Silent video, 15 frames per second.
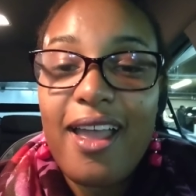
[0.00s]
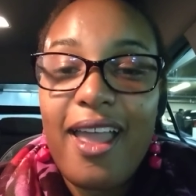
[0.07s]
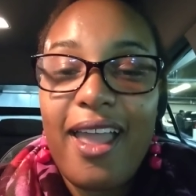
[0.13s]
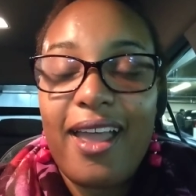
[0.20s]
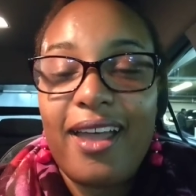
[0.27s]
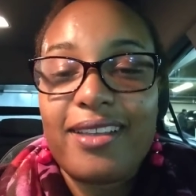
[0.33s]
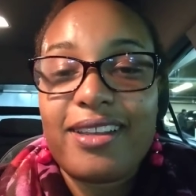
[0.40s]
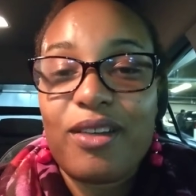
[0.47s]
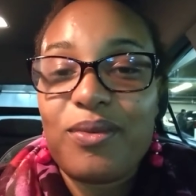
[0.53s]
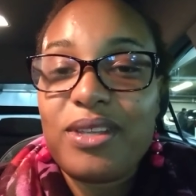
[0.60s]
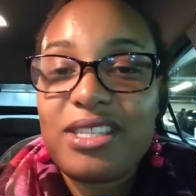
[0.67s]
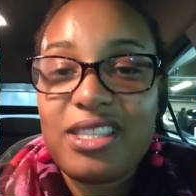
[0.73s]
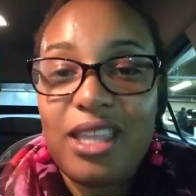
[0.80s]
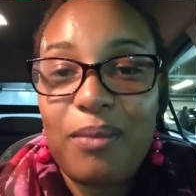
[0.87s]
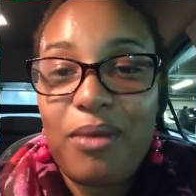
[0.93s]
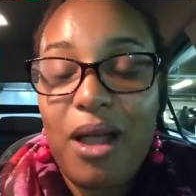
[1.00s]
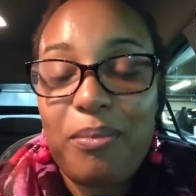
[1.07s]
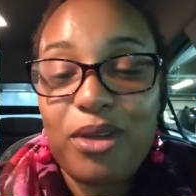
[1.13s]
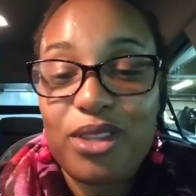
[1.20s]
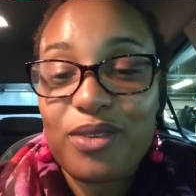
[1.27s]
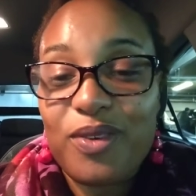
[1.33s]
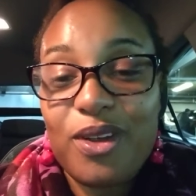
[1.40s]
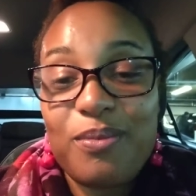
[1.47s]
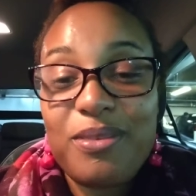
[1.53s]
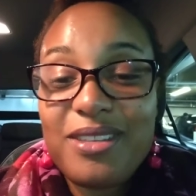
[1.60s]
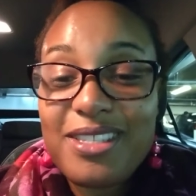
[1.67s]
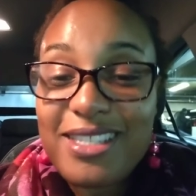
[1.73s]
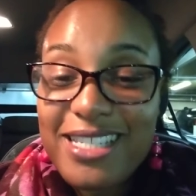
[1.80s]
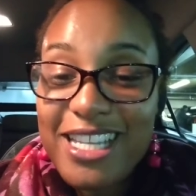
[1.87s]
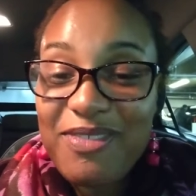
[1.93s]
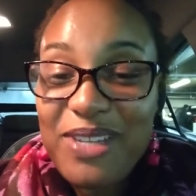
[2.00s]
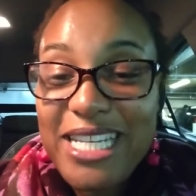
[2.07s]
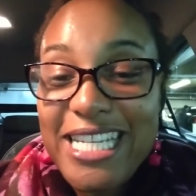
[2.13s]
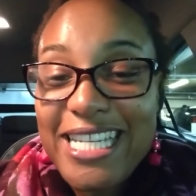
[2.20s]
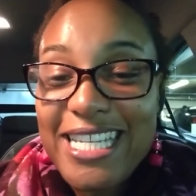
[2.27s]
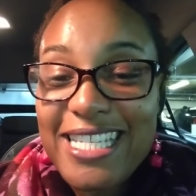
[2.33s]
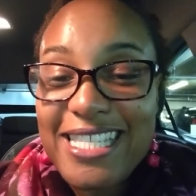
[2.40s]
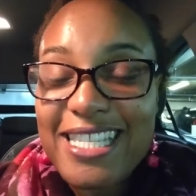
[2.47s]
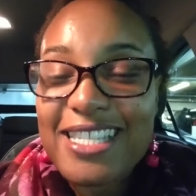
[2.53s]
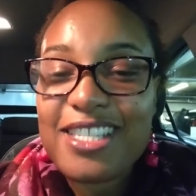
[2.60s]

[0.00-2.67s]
and I recently bought both of her DVDs.